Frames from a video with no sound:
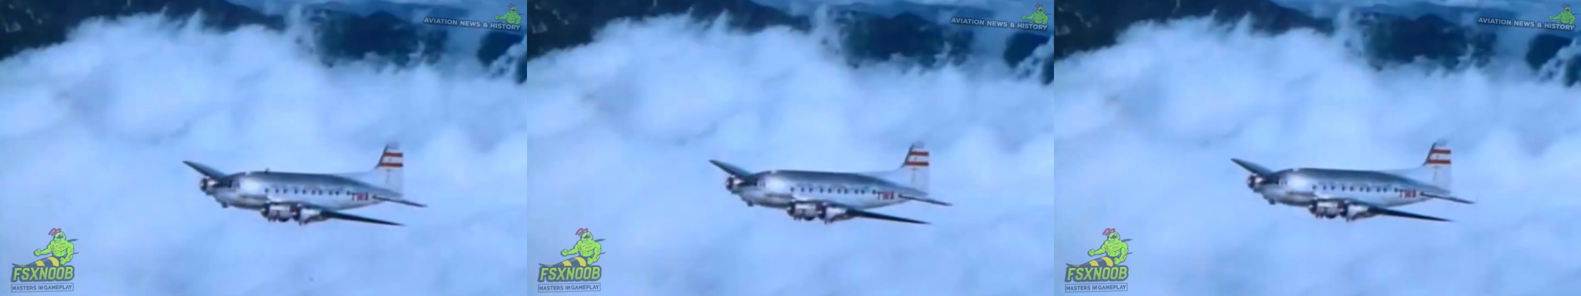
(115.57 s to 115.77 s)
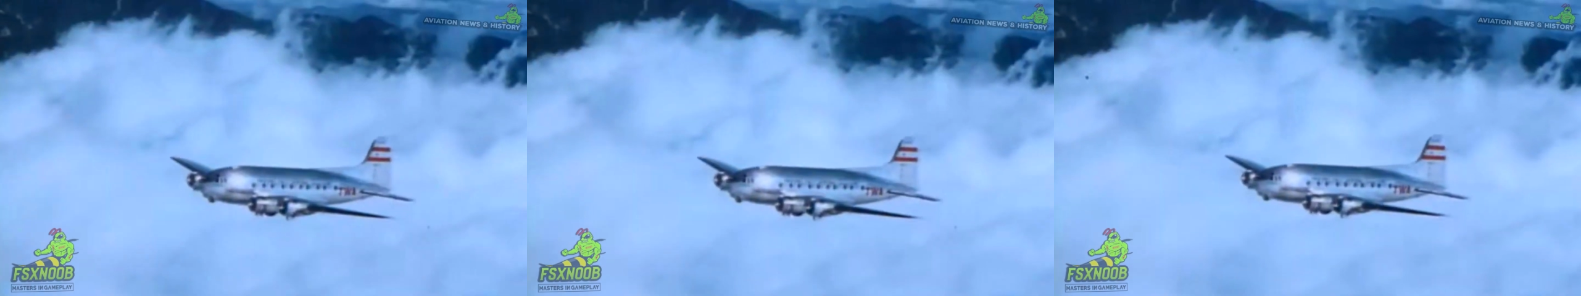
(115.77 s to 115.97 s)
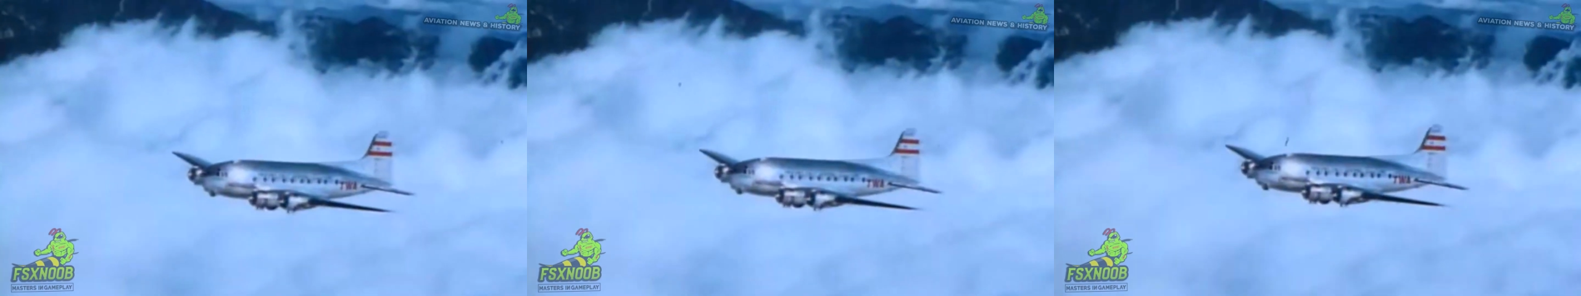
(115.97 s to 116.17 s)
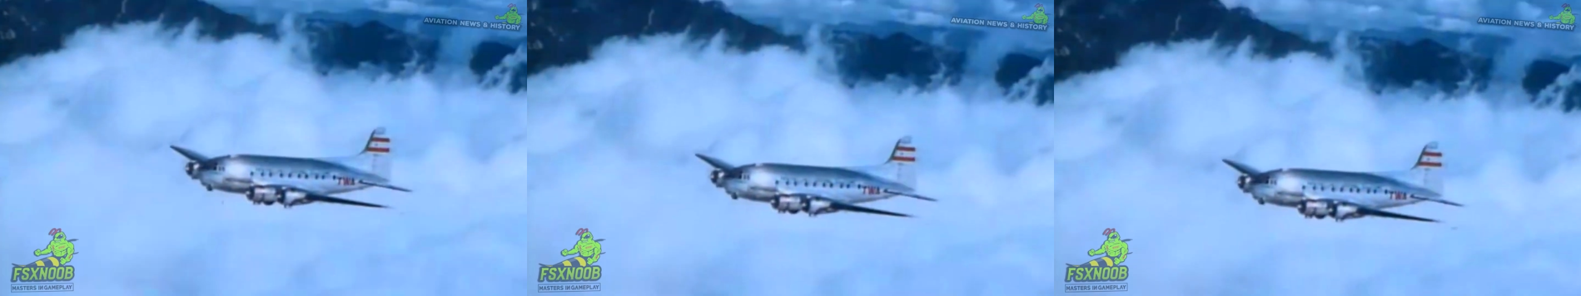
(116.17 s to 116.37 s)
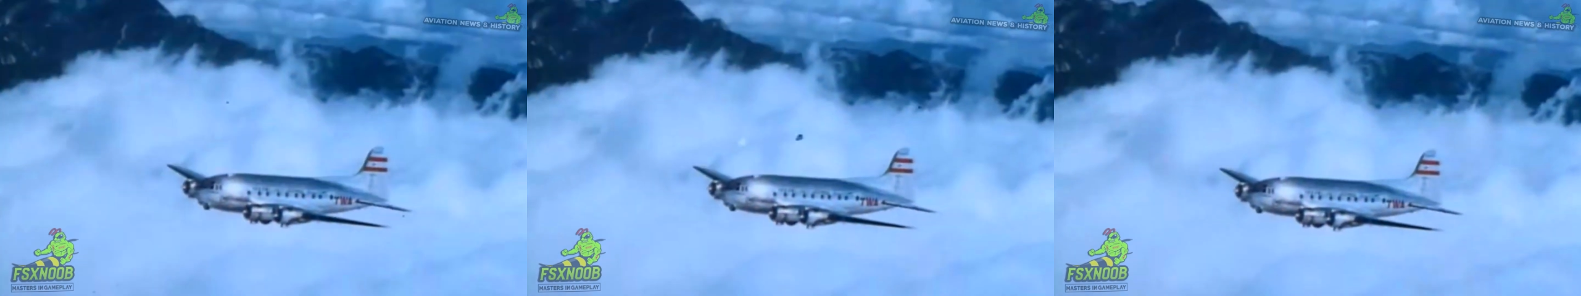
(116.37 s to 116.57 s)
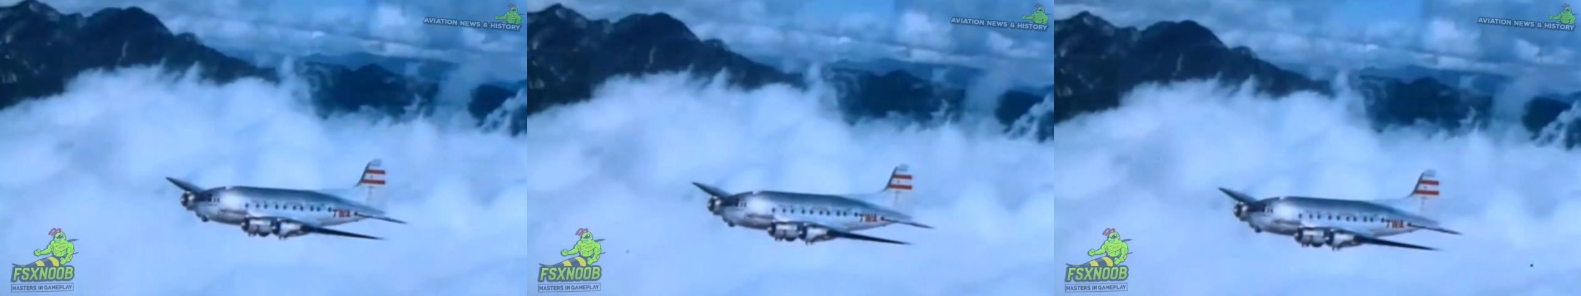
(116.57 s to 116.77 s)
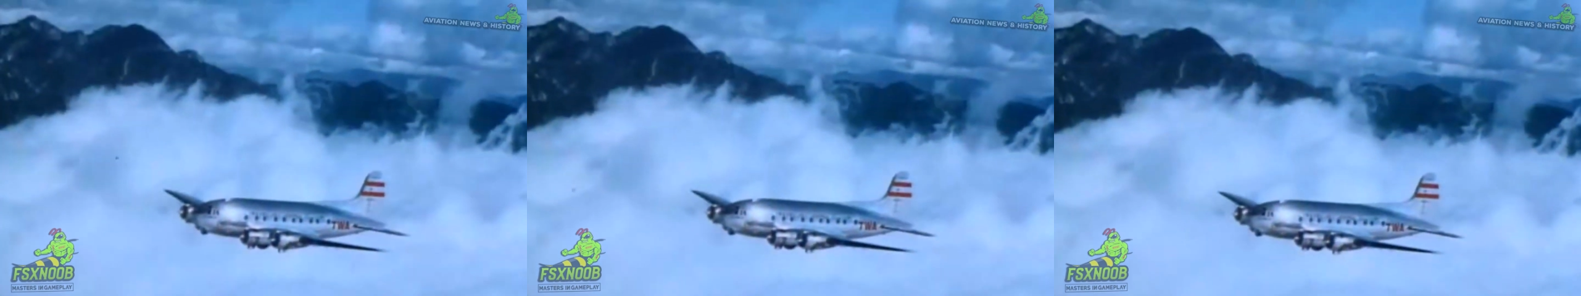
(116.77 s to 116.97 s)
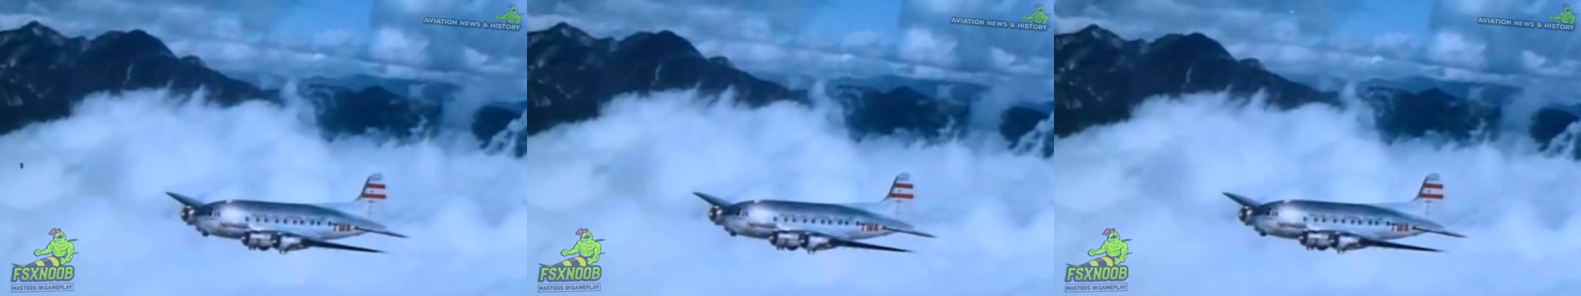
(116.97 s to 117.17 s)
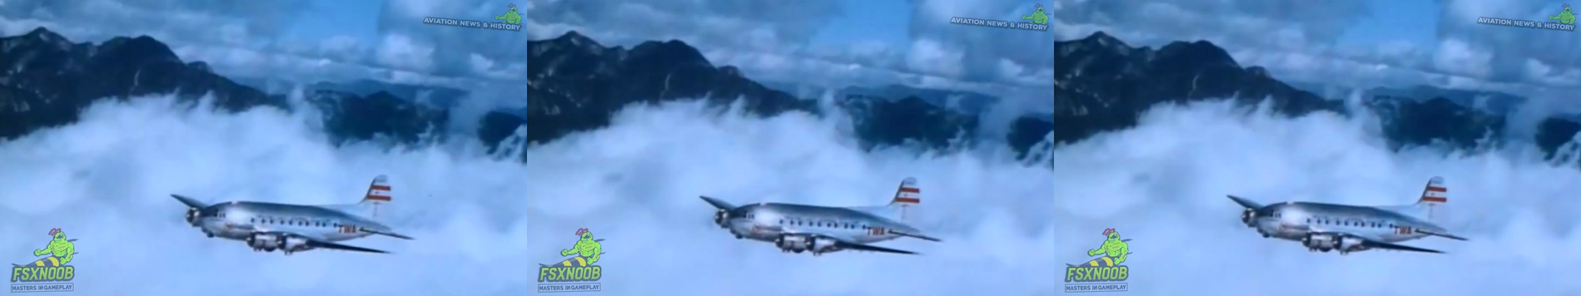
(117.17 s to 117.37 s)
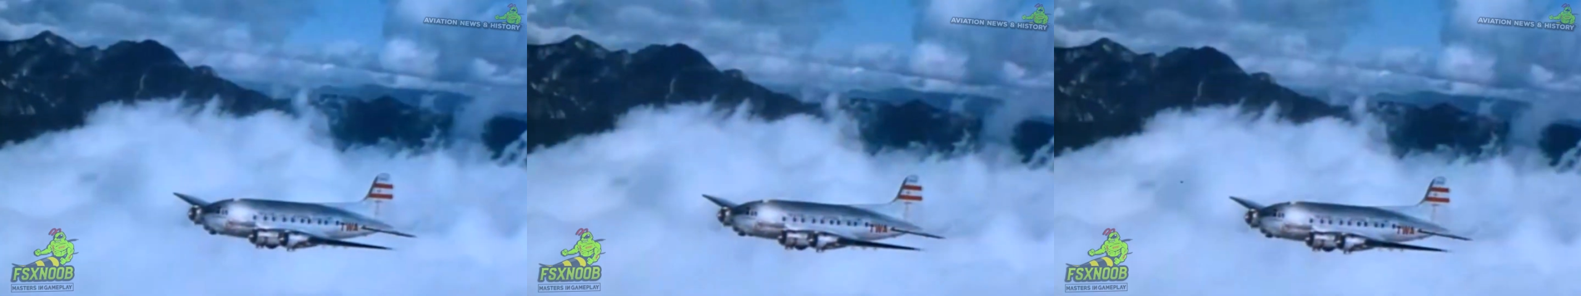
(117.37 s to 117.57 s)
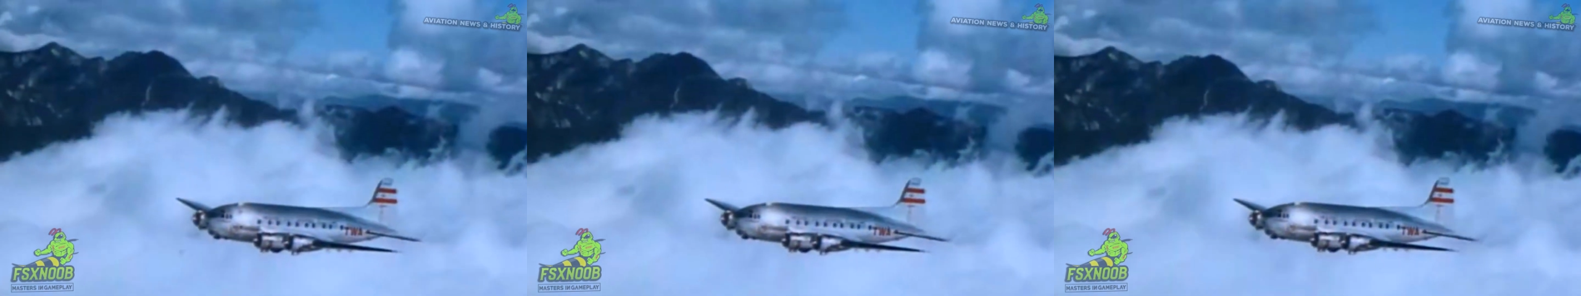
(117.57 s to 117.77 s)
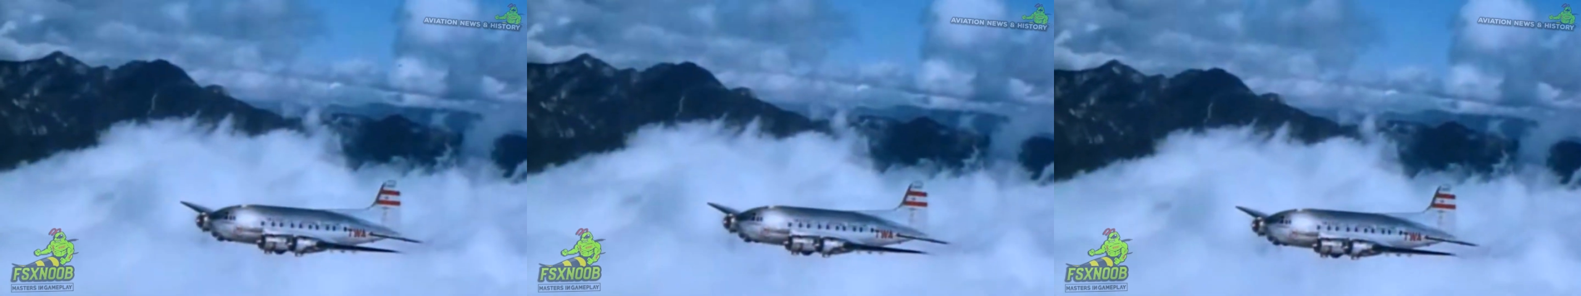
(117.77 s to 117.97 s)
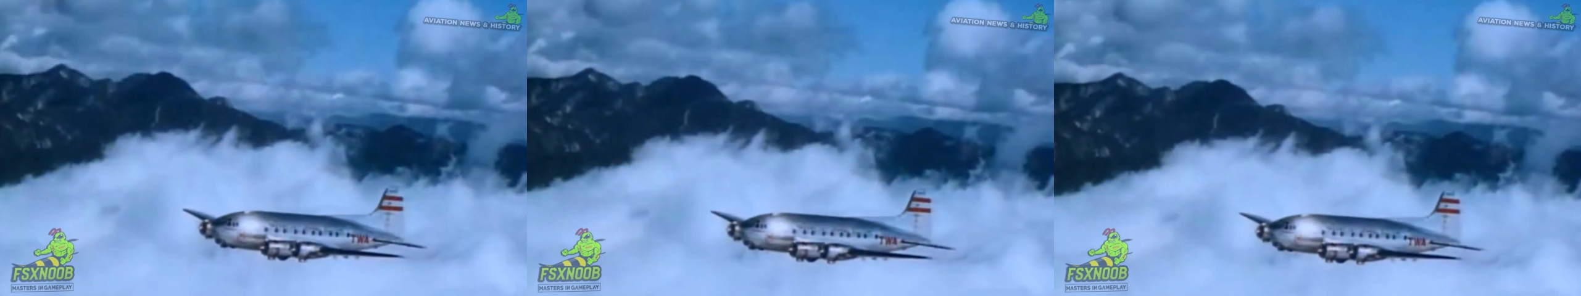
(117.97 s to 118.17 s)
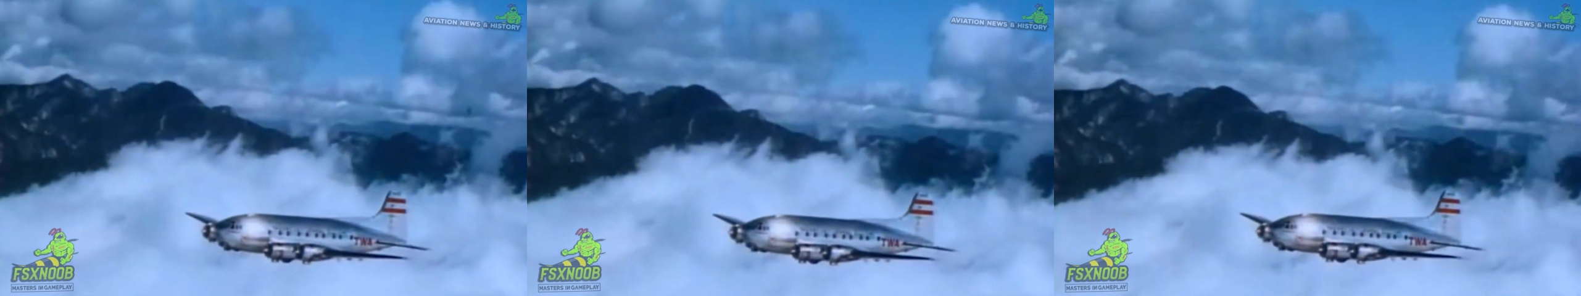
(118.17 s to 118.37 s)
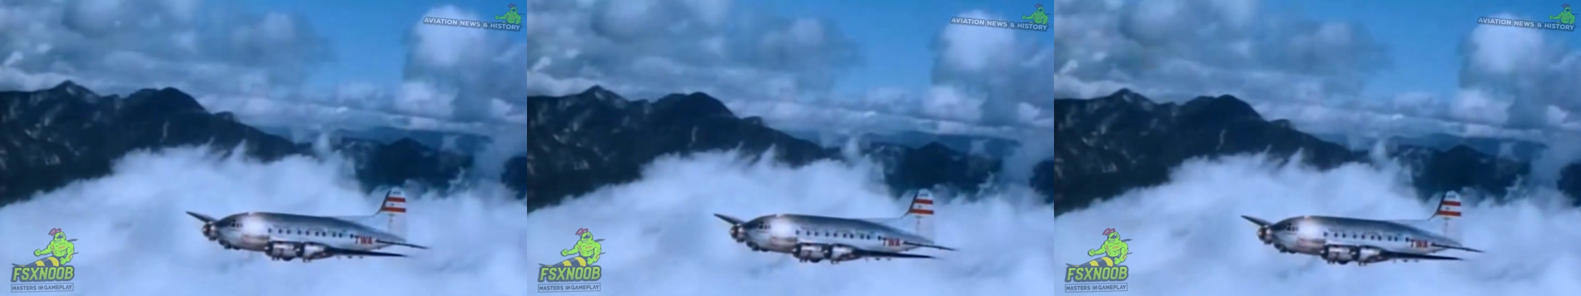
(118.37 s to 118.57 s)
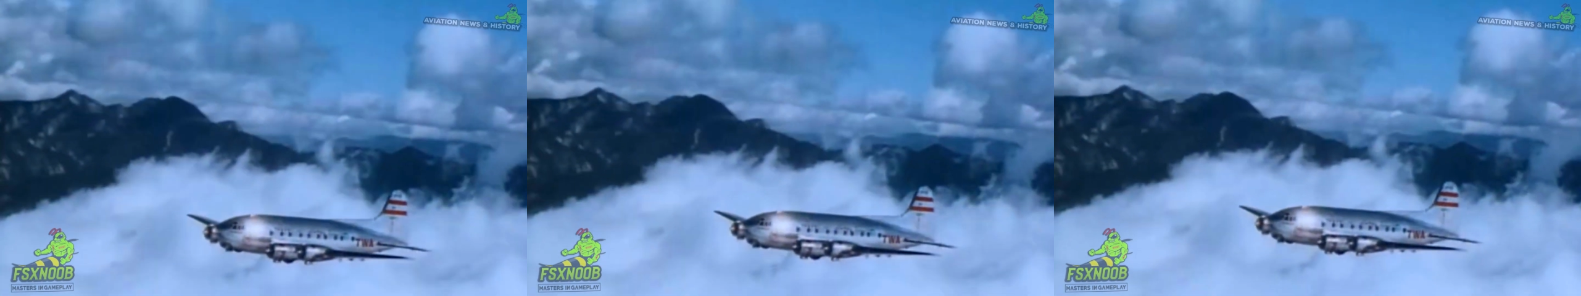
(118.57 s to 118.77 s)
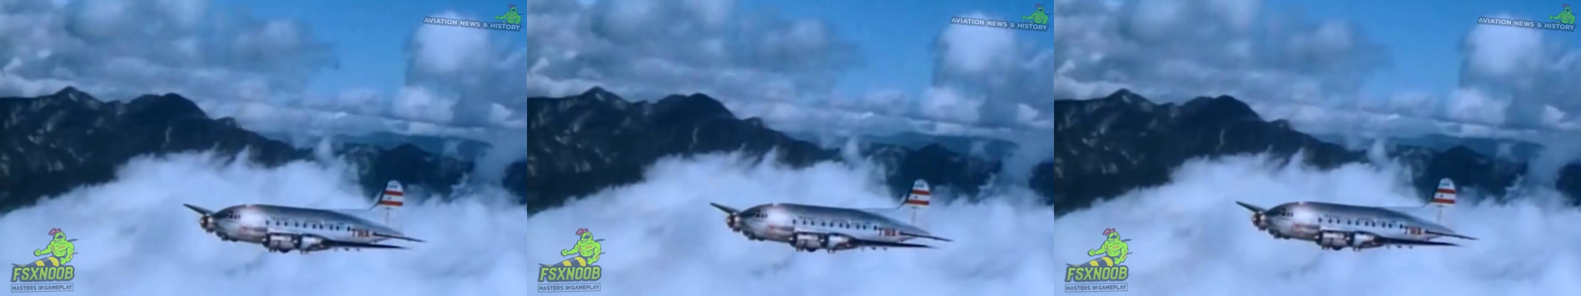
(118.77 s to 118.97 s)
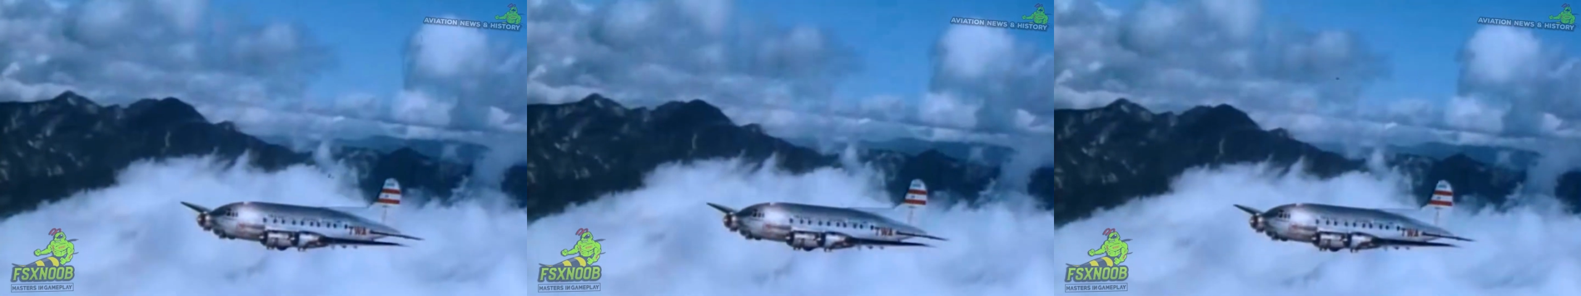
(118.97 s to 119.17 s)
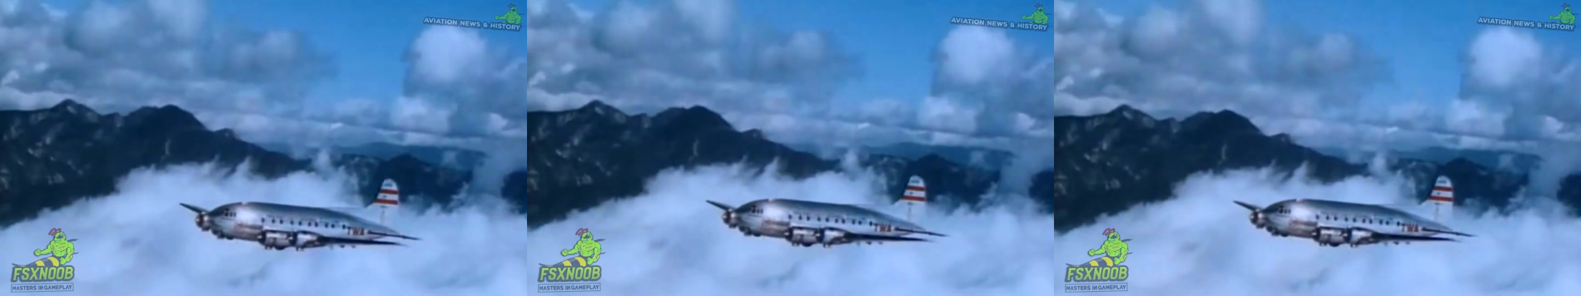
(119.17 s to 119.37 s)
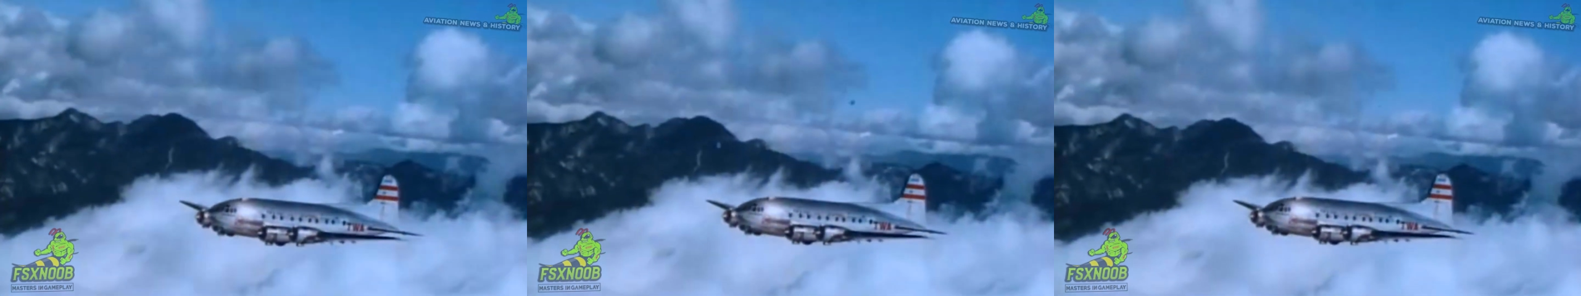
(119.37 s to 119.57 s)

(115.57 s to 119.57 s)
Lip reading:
No face is visible, so there are no lips to read.